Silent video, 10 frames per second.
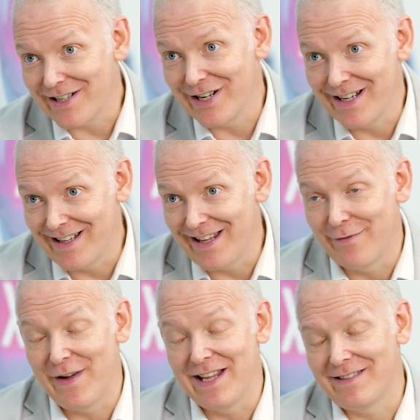actually at the
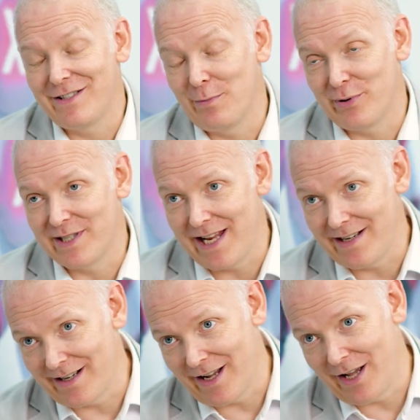event to
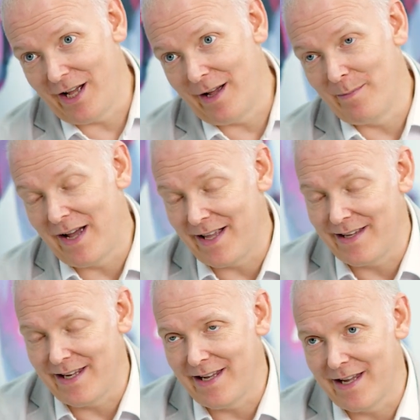present um, at
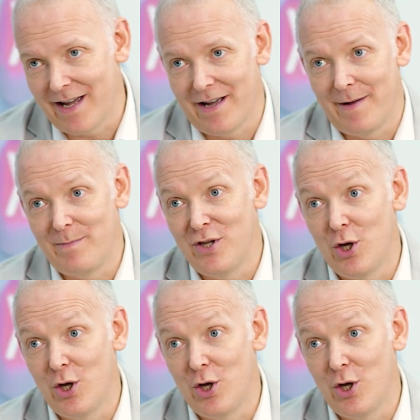the uh,